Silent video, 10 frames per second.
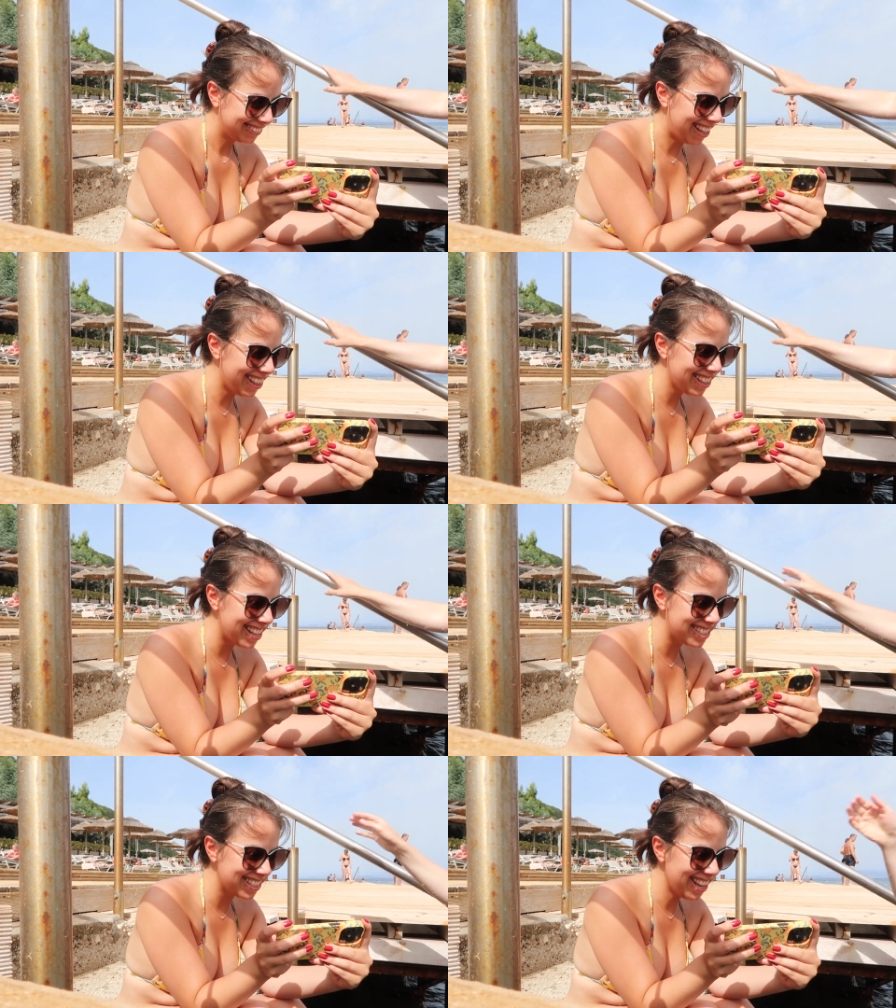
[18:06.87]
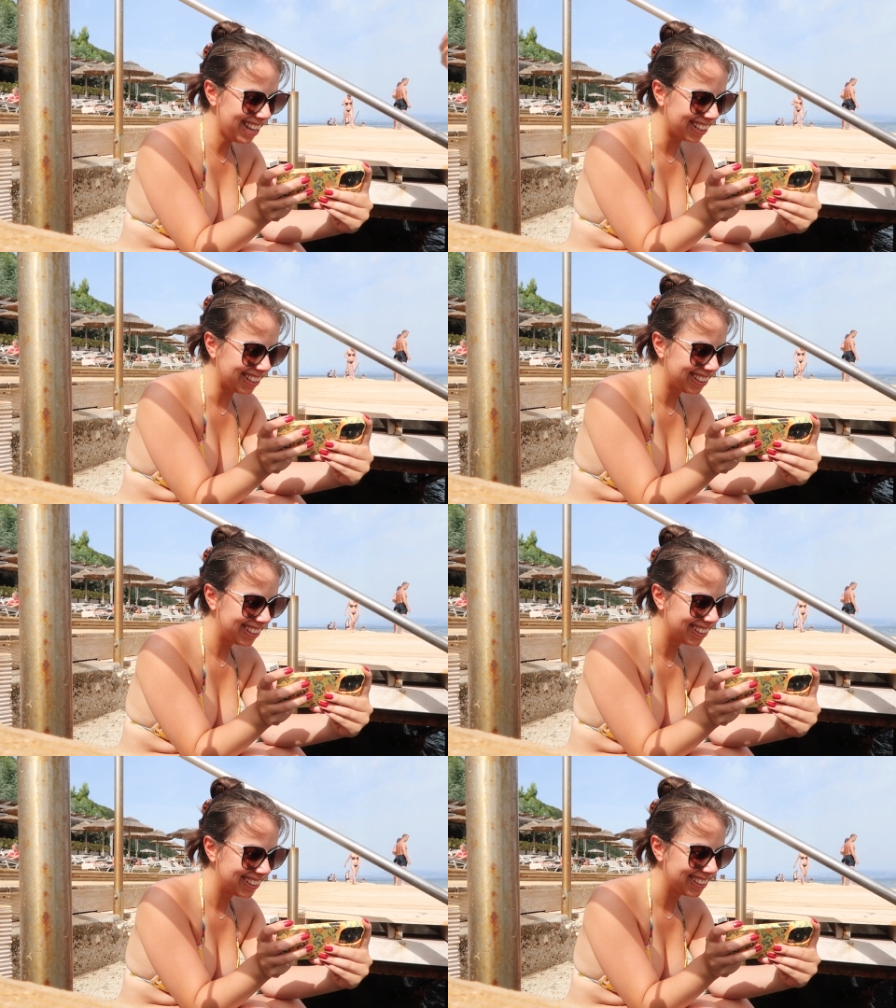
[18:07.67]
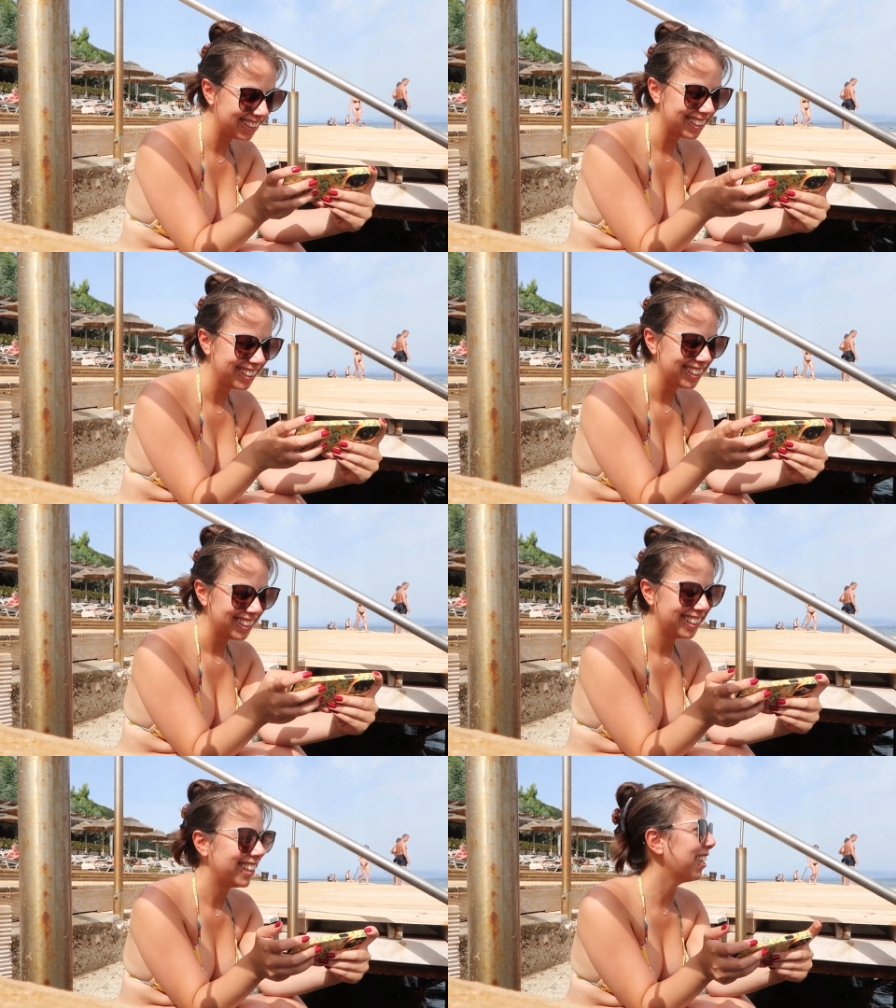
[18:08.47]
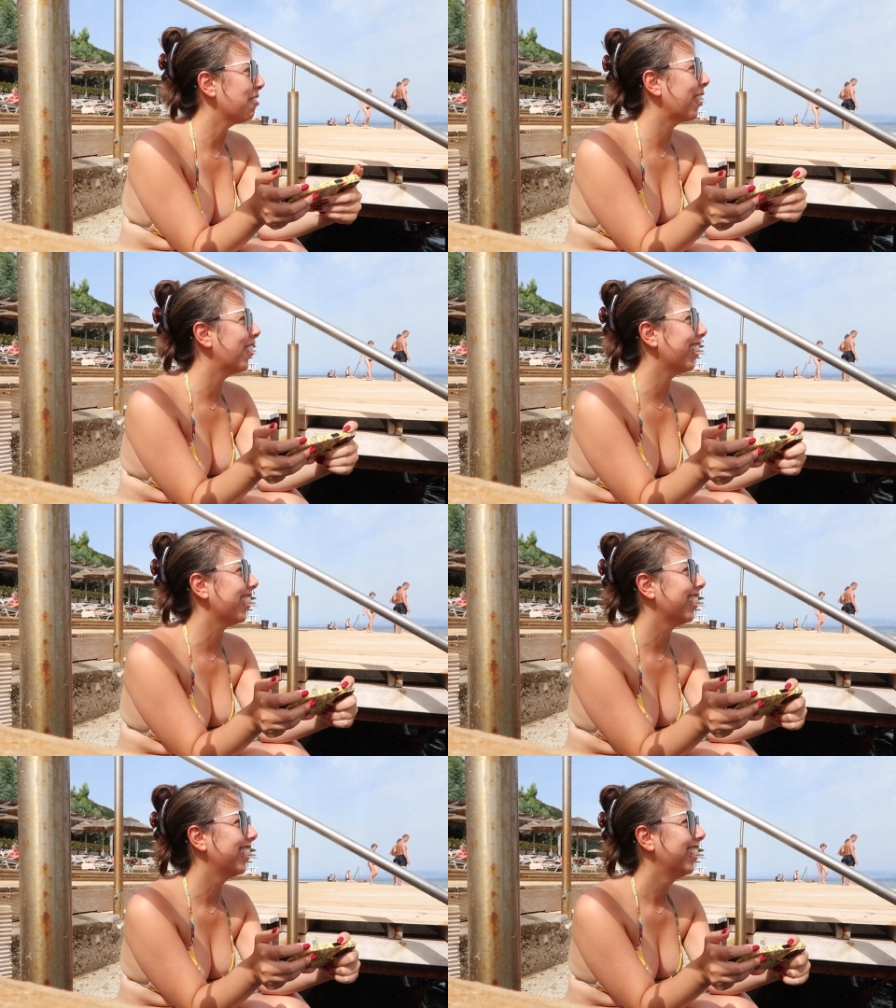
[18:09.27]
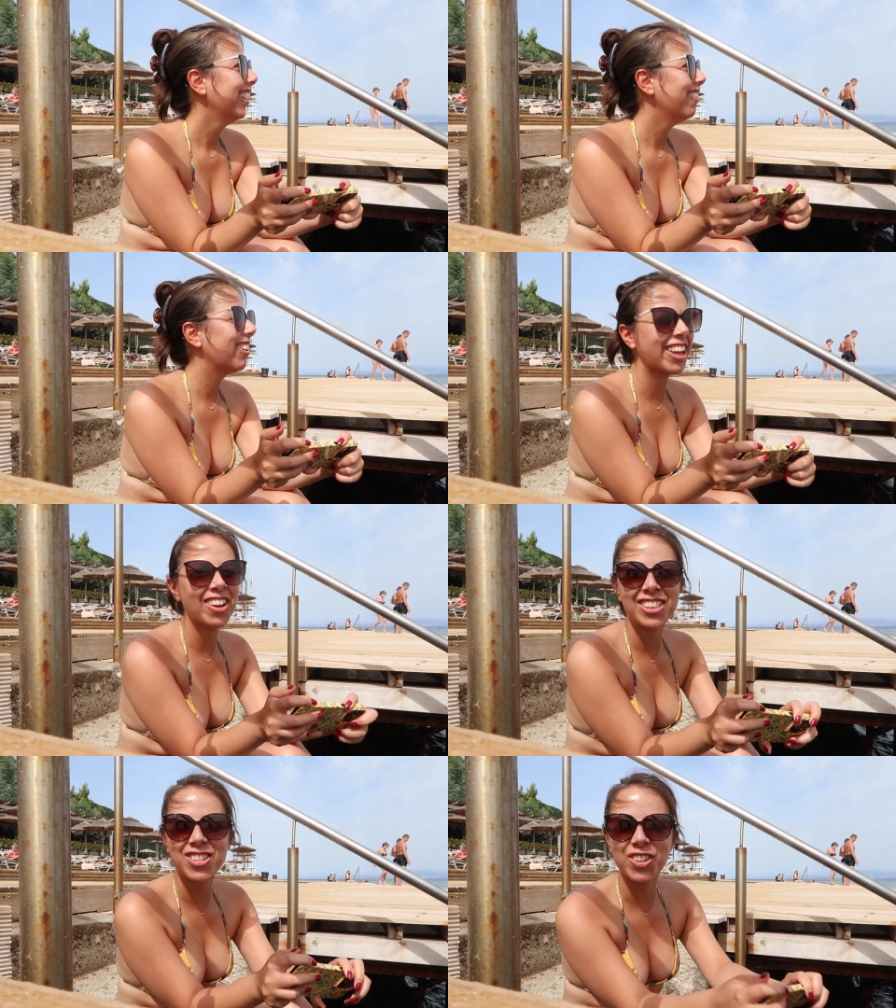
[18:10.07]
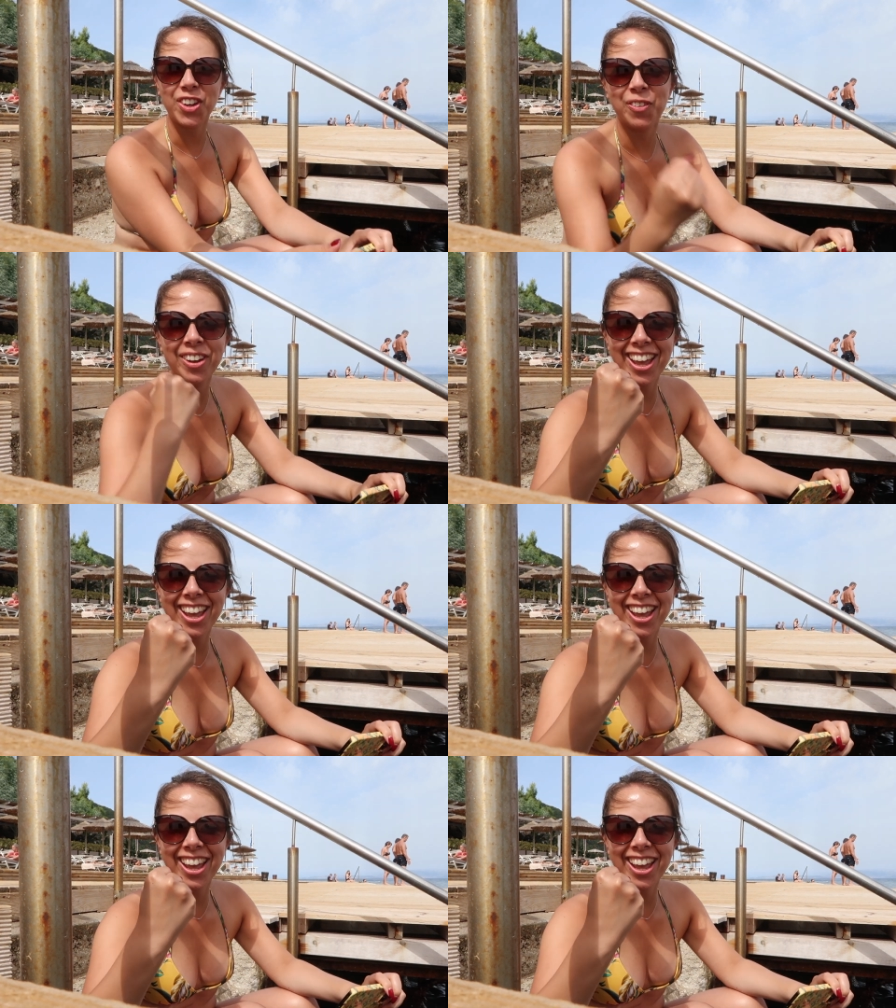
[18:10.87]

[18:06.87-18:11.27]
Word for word: I think that's it. Okay. I think we got it. Okay. We got the shot.